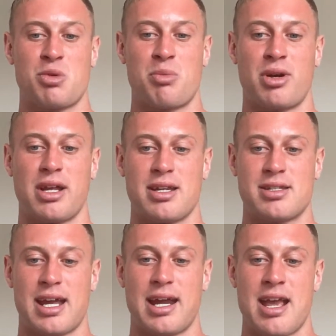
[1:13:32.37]
I think what
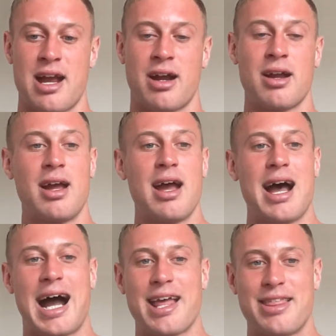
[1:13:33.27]
I want to get
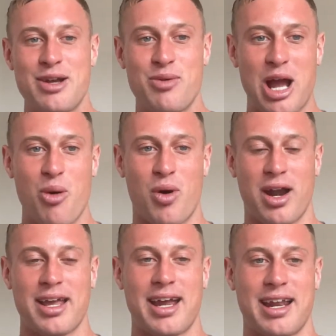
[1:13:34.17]
into though
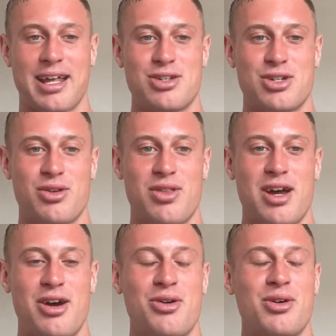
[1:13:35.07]
is paragliding.